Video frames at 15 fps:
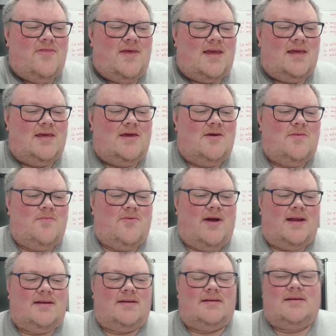Thank you,
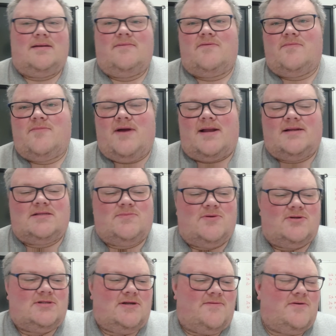Brandon from Brandon's
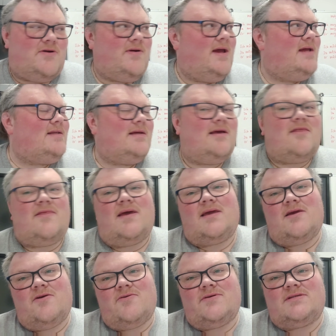Bookshelf, for creating it.
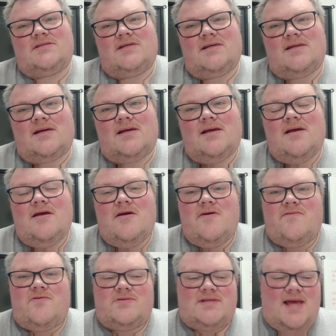Thank you, Christina,
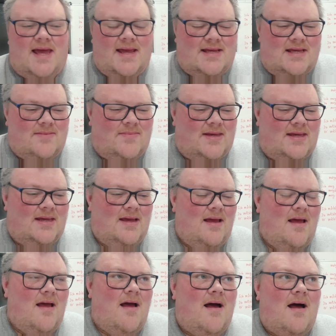for tagging me.
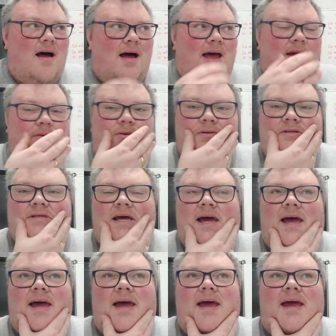I will
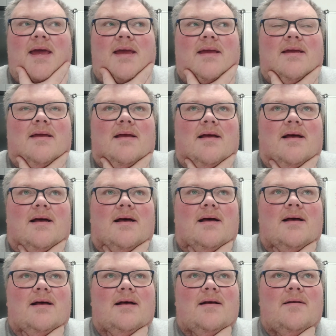tag
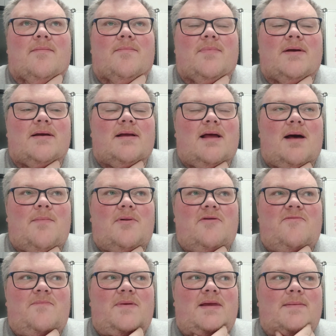a
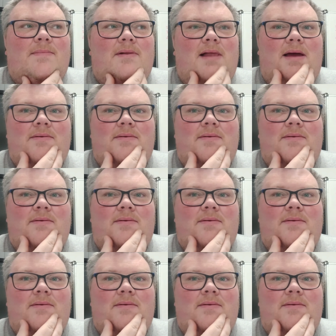couple of people.